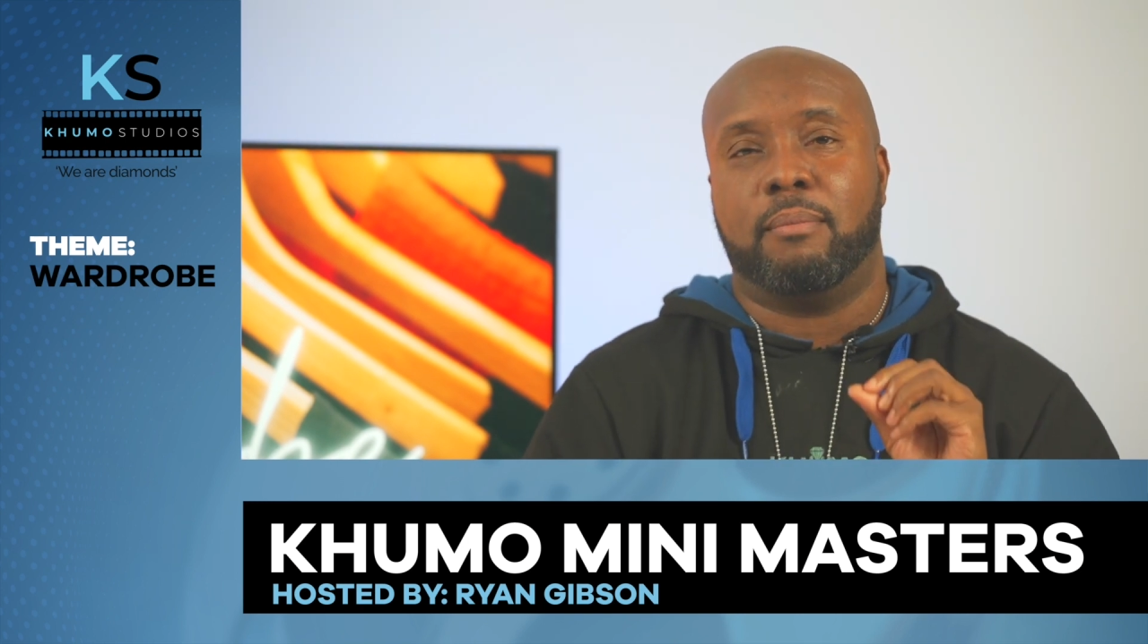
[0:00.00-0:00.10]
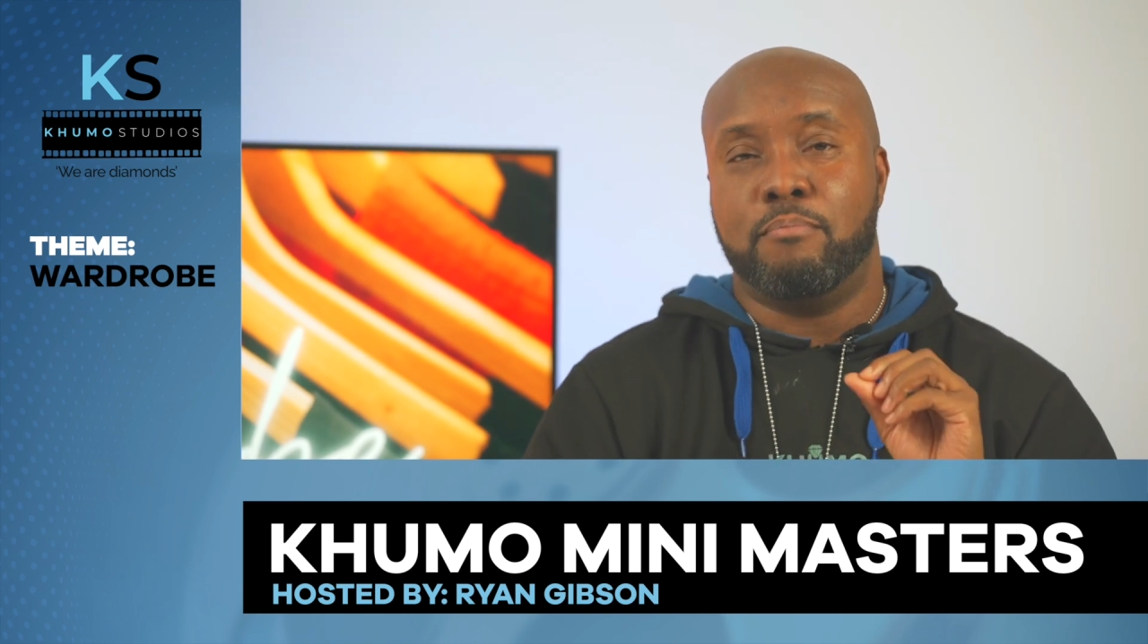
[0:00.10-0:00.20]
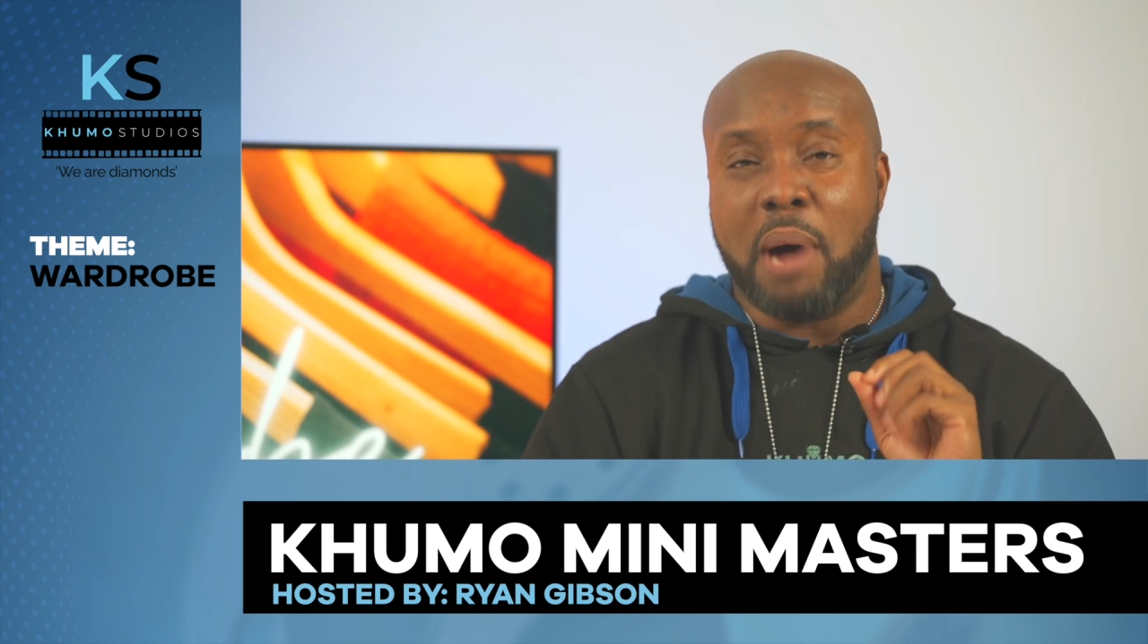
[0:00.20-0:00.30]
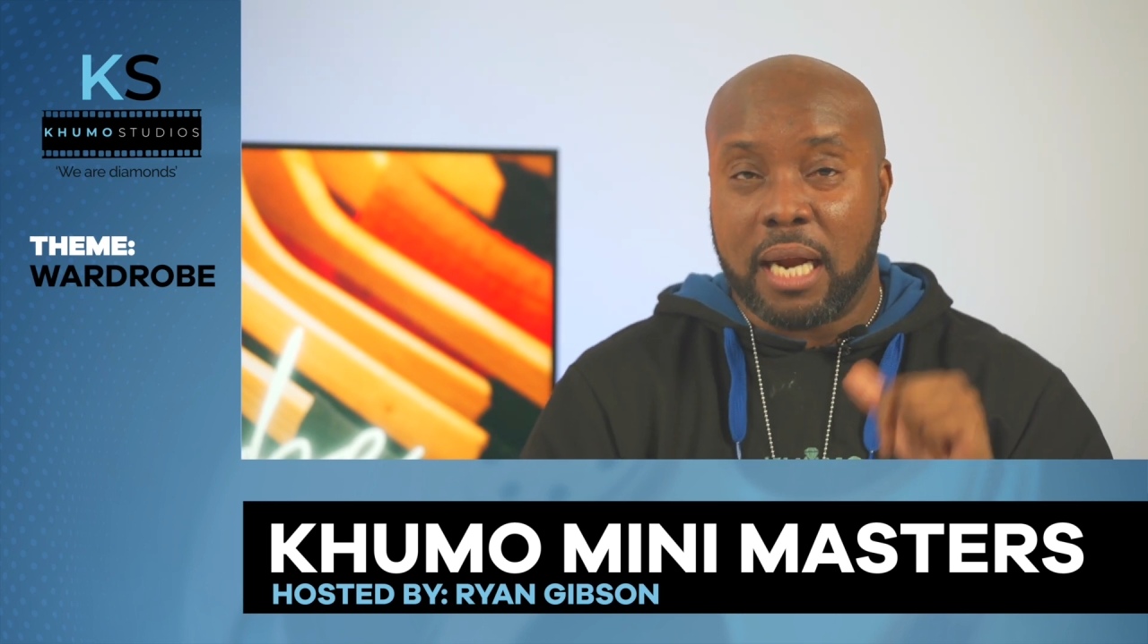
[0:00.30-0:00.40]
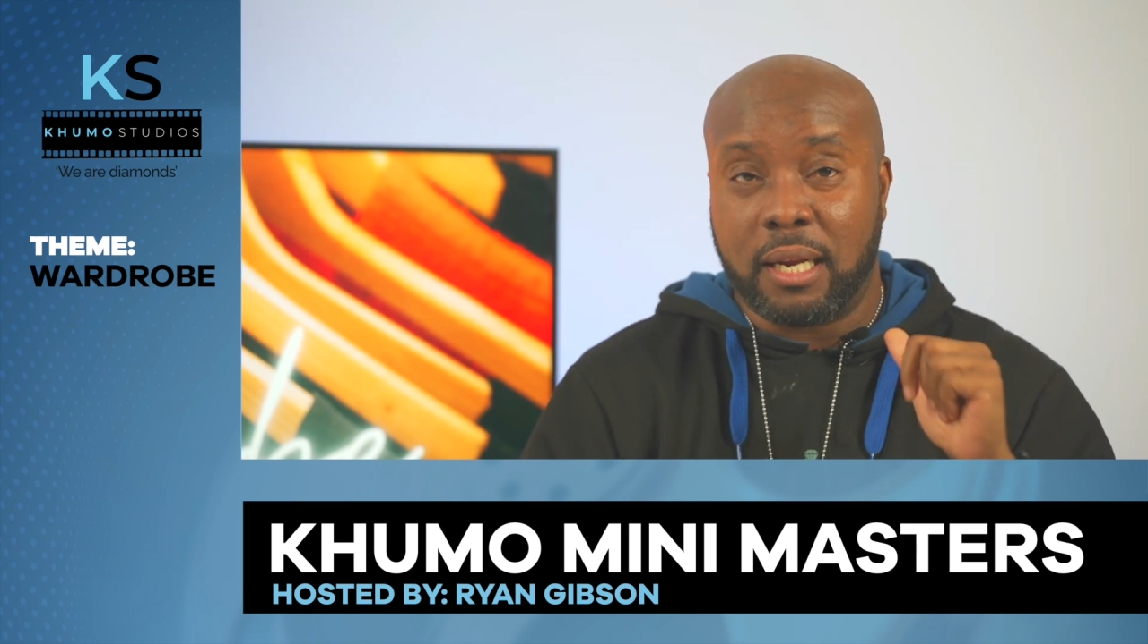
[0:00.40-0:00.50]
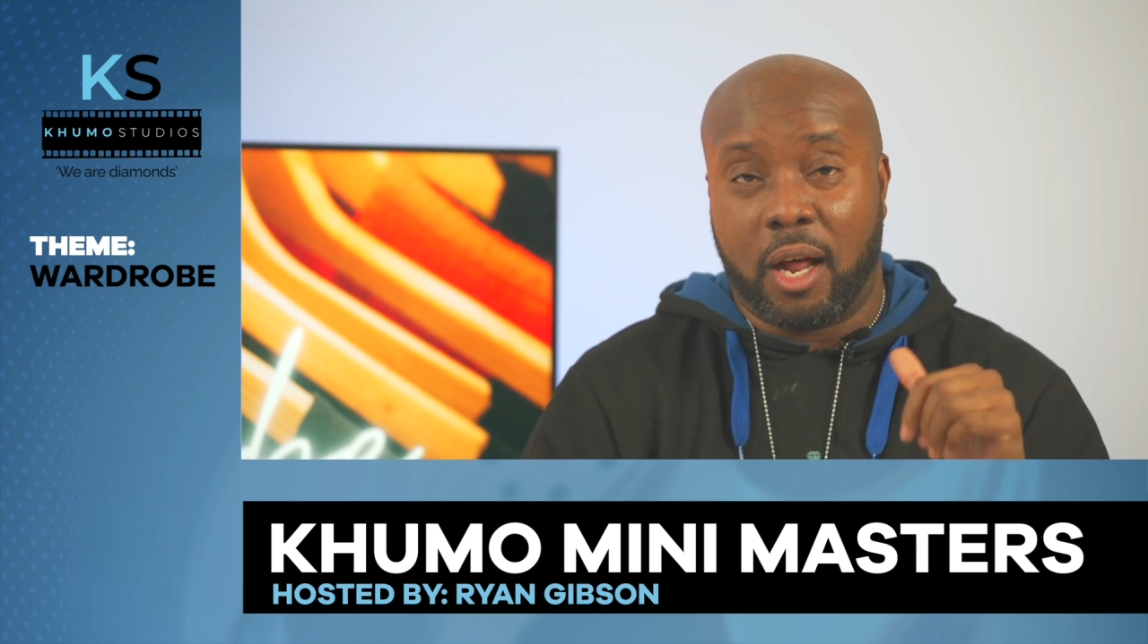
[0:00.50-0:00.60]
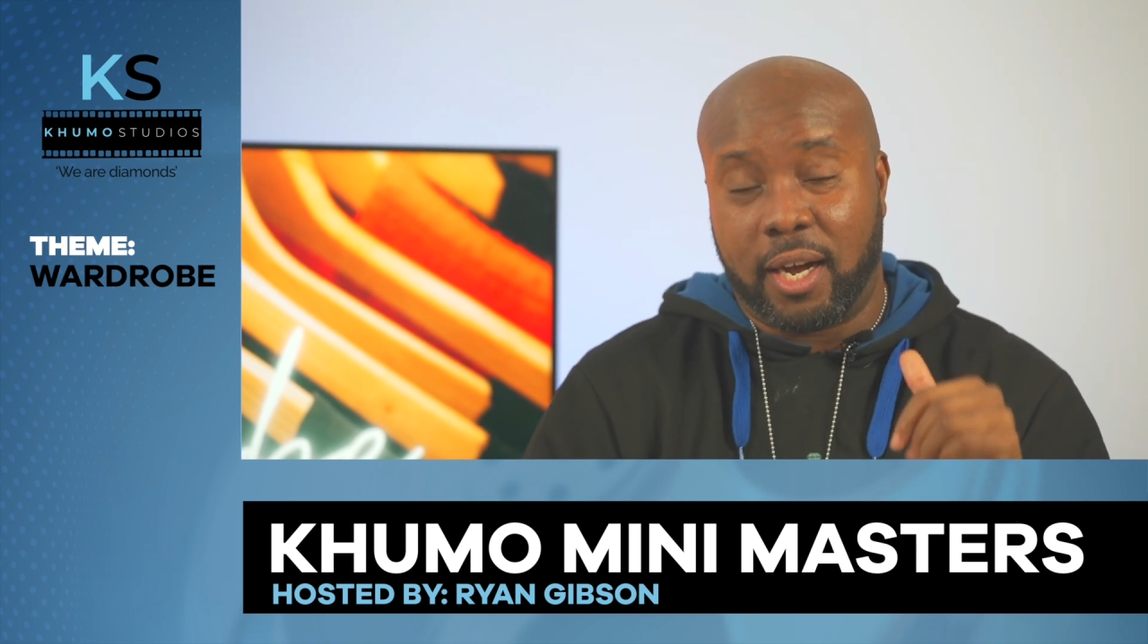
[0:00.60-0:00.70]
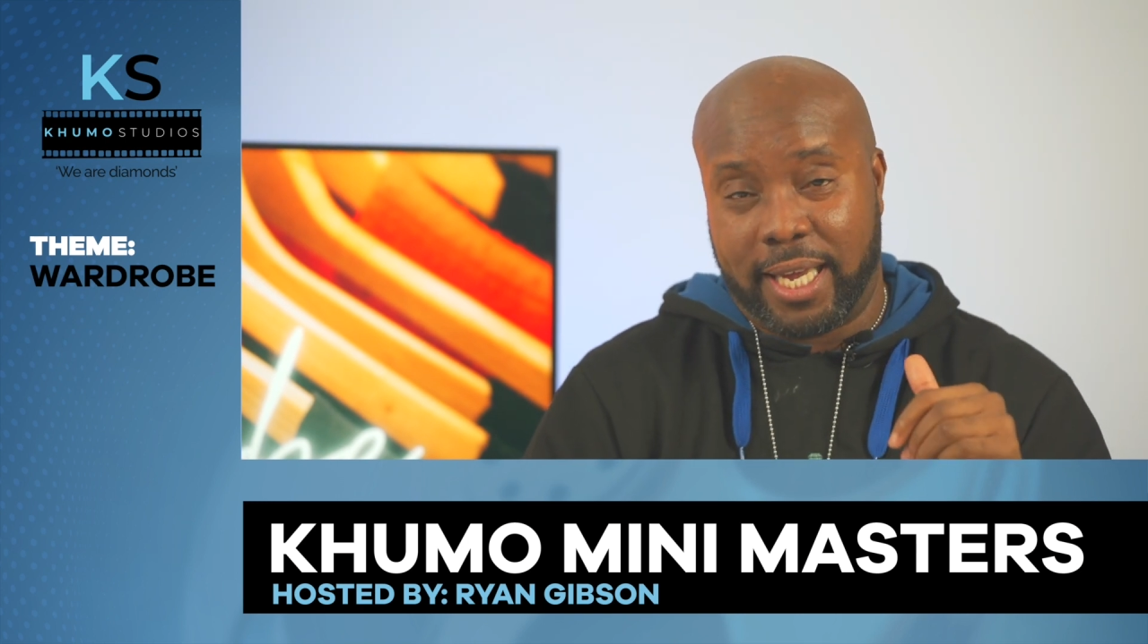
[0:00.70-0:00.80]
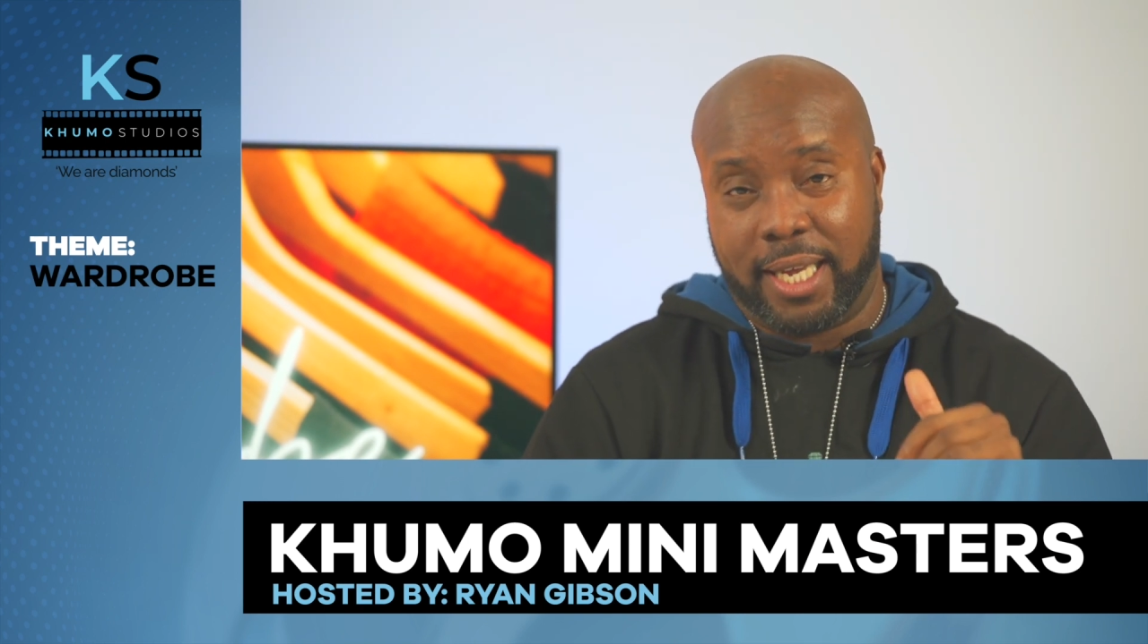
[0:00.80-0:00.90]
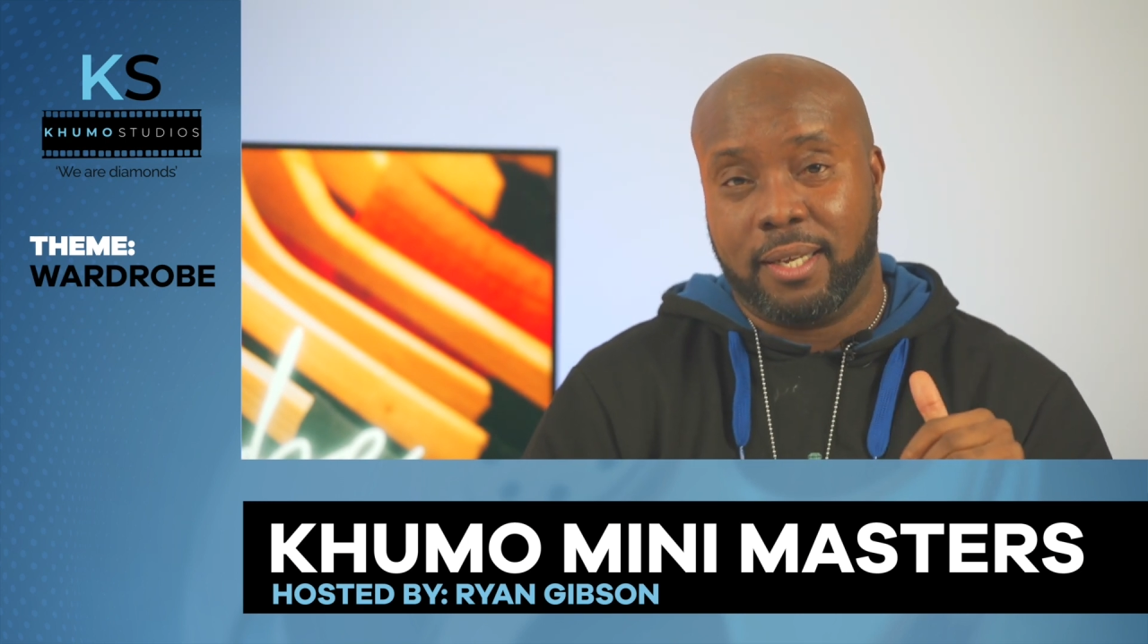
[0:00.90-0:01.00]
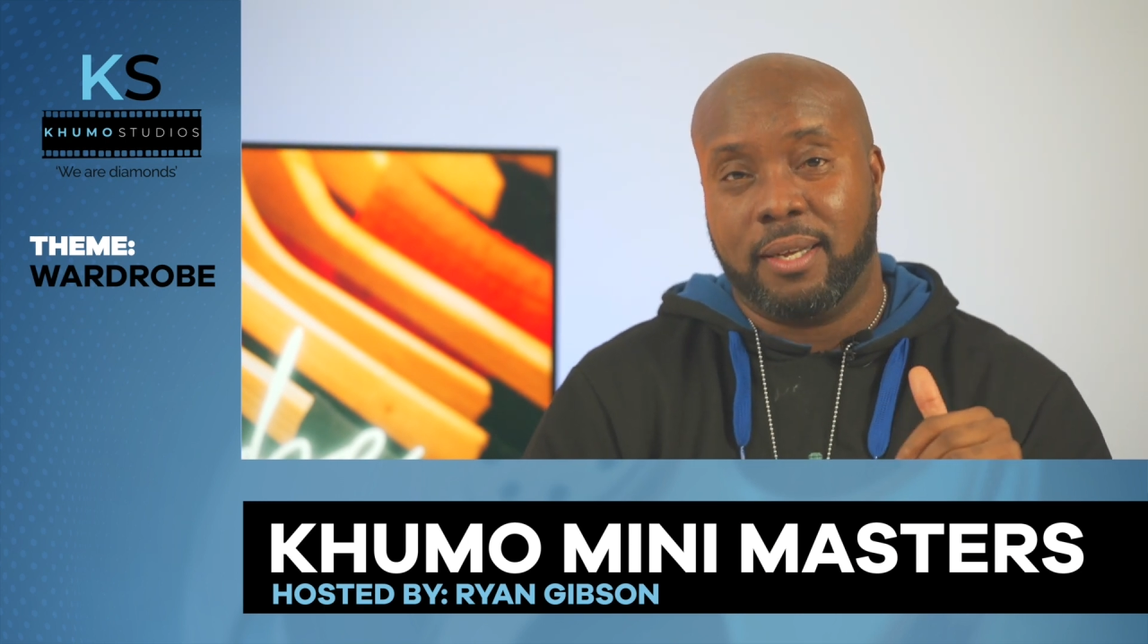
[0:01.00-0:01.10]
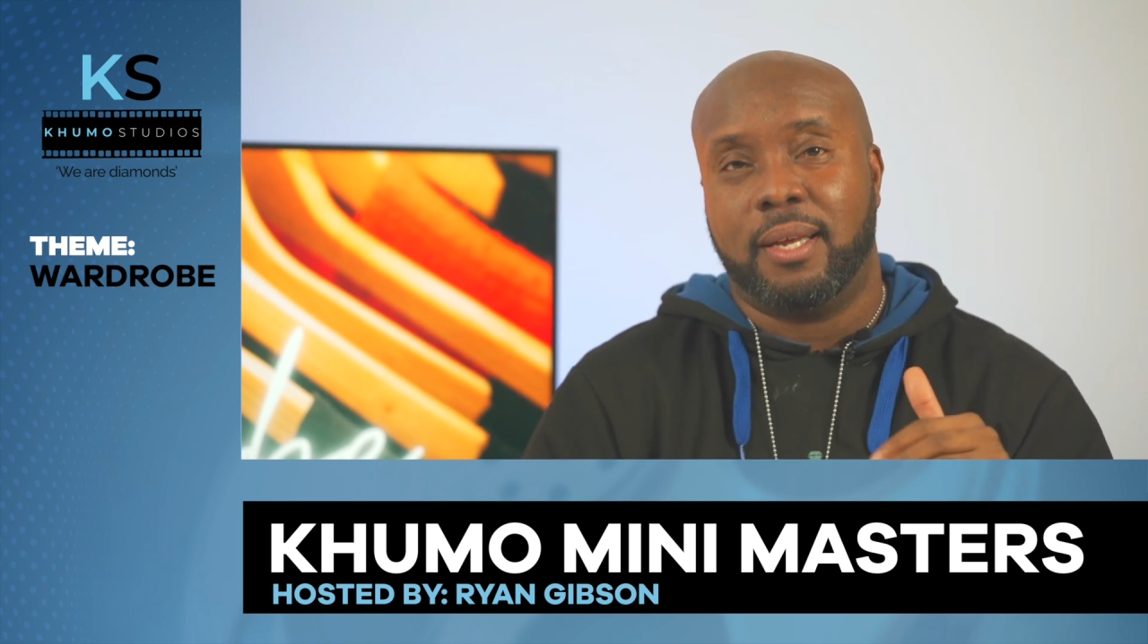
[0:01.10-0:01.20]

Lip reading: monologuing,